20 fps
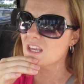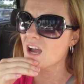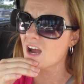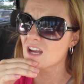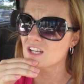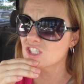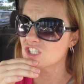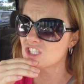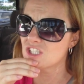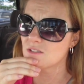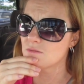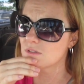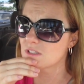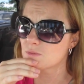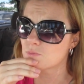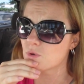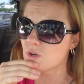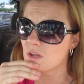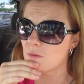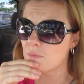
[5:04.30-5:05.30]
yeah, and she
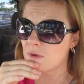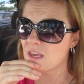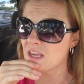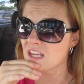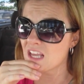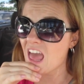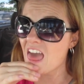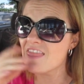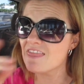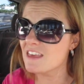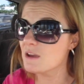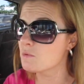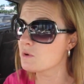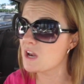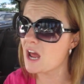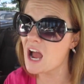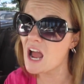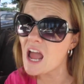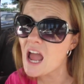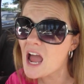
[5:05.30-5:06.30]
was pretty big. And then
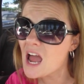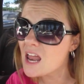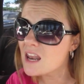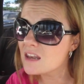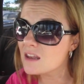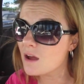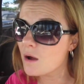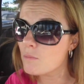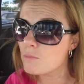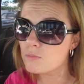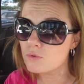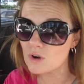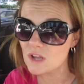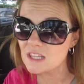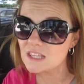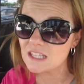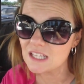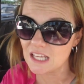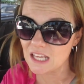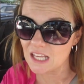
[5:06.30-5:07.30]
when I had
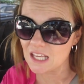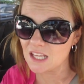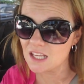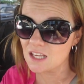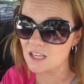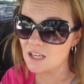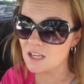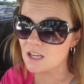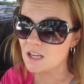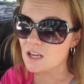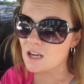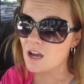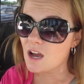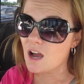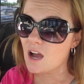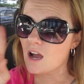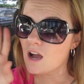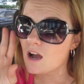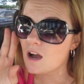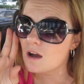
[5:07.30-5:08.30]
Brinley,
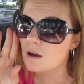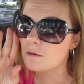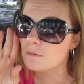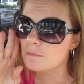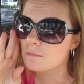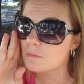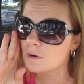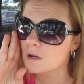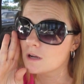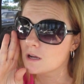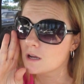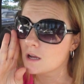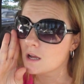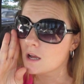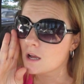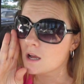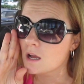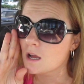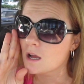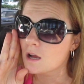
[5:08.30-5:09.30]
um,
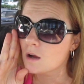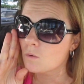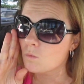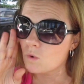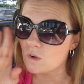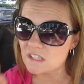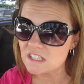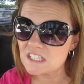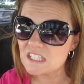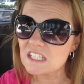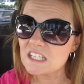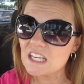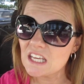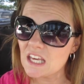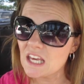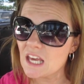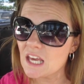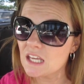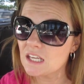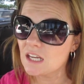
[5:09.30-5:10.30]
once
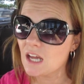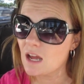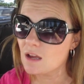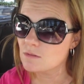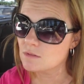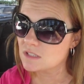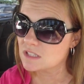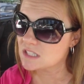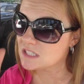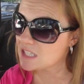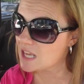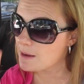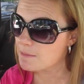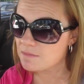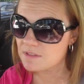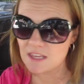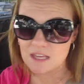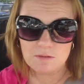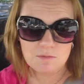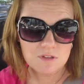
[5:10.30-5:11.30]
again, I was
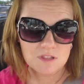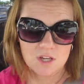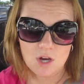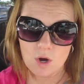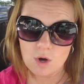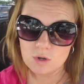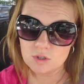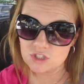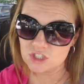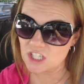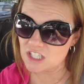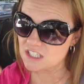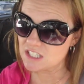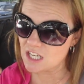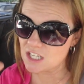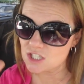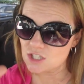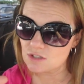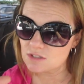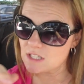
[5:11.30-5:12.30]
same thing with the whole
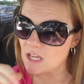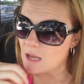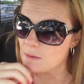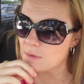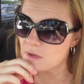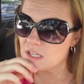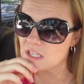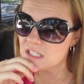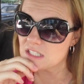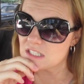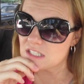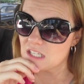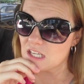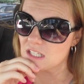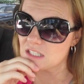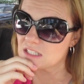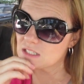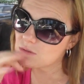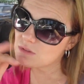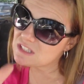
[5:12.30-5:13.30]
gestational diabetes
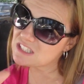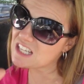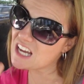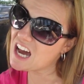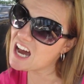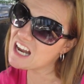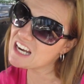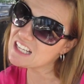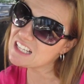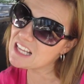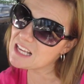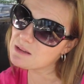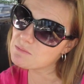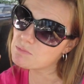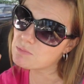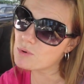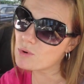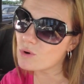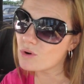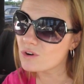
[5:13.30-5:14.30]
things. It was kind of like
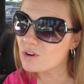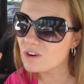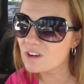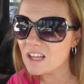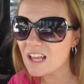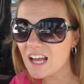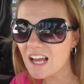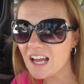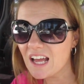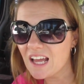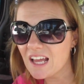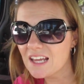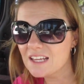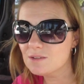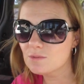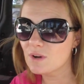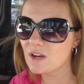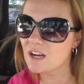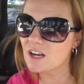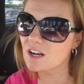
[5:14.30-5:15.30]

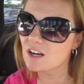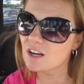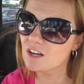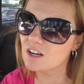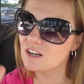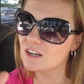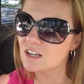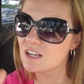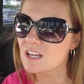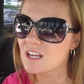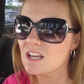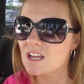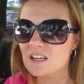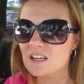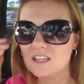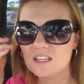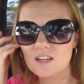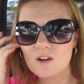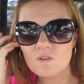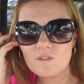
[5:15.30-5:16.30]
borderline where,
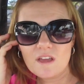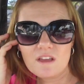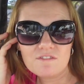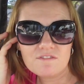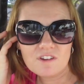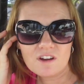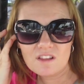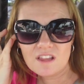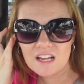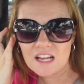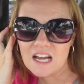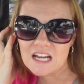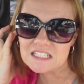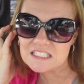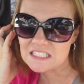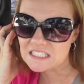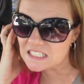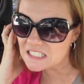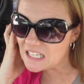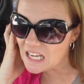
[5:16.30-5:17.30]
you know, they felt like I
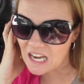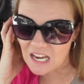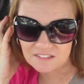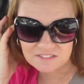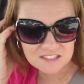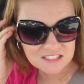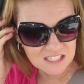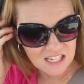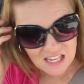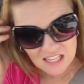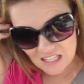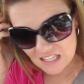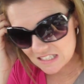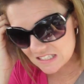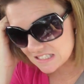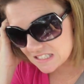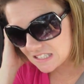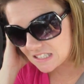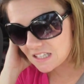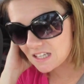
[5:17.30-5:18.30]
didn't have to take
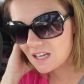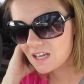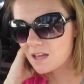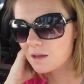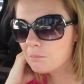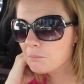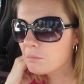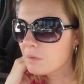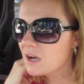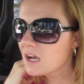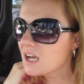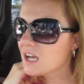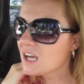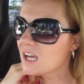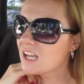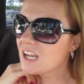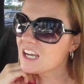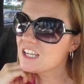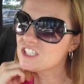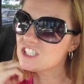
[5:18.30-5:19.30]
insulin,
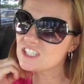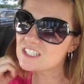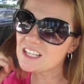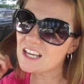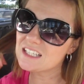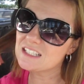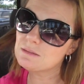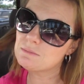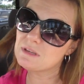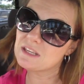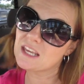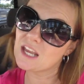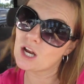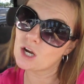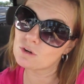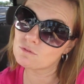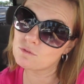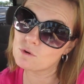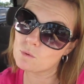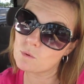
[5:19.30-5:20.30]
but I just had to be
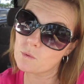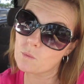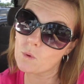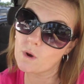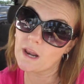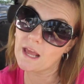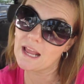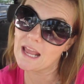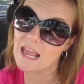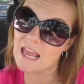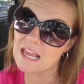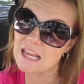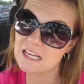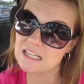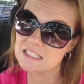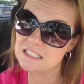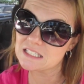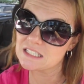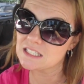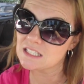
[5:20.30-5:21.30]
careful with what I
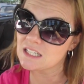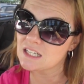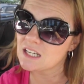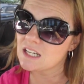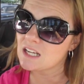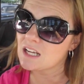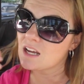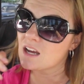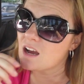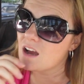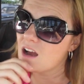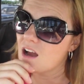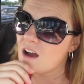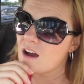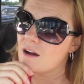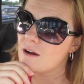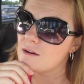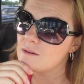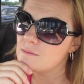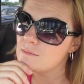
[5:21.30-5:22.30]
ate.
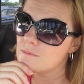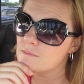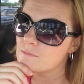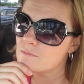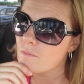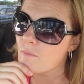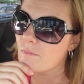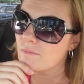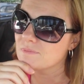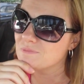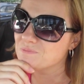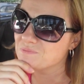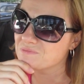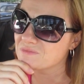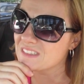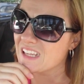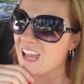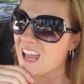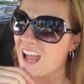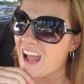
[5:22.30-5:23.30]
Um,
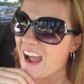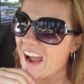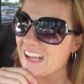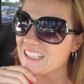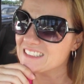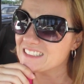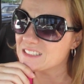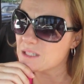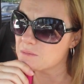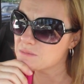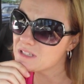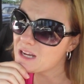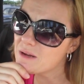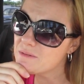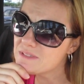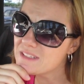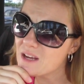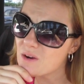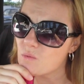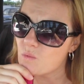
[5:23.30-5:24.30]
and
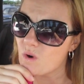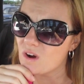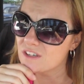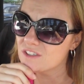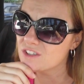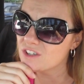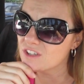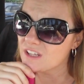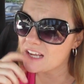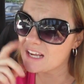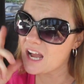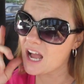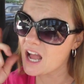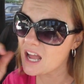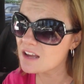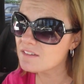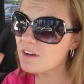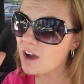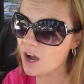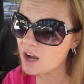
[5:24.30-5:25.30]
sometimes I wonder, like
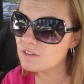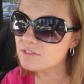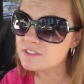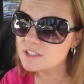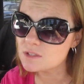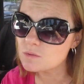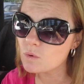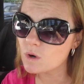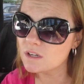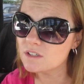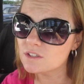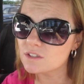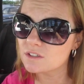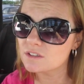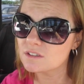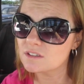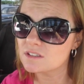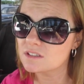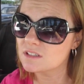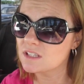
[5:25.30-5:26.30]
I've often
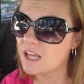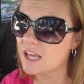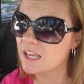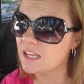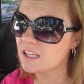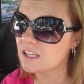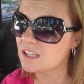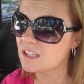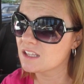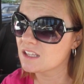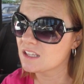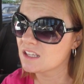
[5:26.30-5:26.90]
wondered, like,